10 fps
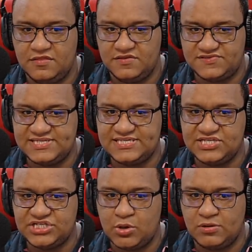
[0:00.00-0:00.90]
The
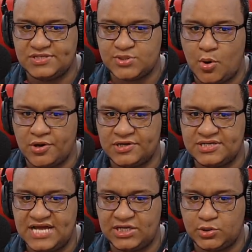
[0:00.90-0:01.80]
CCJ also
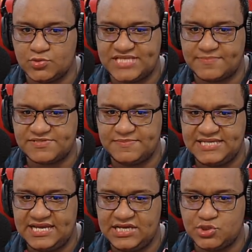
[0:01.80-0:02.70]
ordered that no steps be
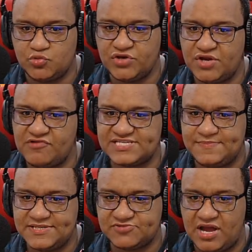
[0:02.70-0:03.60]
taken to rearrest
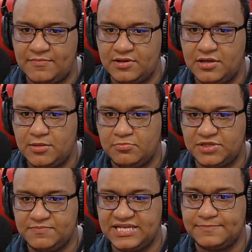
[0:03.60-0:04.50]
Bisram,
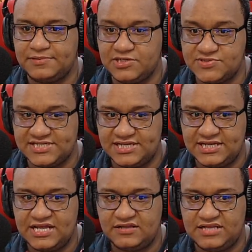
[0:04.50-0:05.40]
but made it
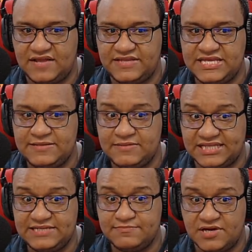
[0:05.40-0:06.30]
pellucid that
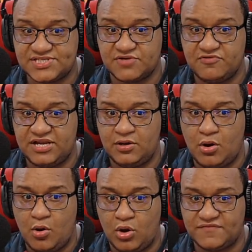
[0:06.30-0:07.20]
he must surrender
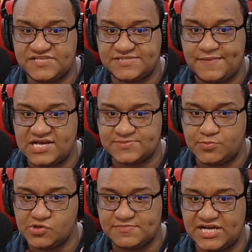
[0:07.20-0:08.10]
all of his
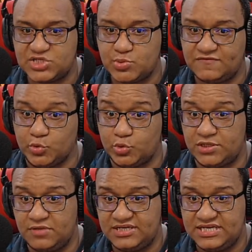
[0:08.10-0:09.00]
passports by 12 noon
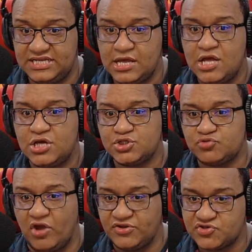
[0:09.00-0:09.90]
on Monday to
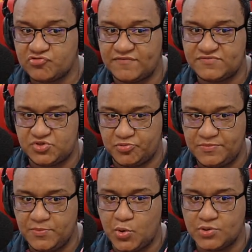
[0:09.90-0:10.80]
the Registrar of the
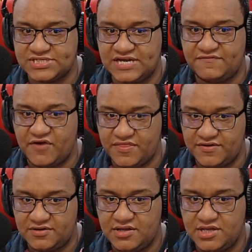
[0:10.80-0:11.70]
Supreme Court and further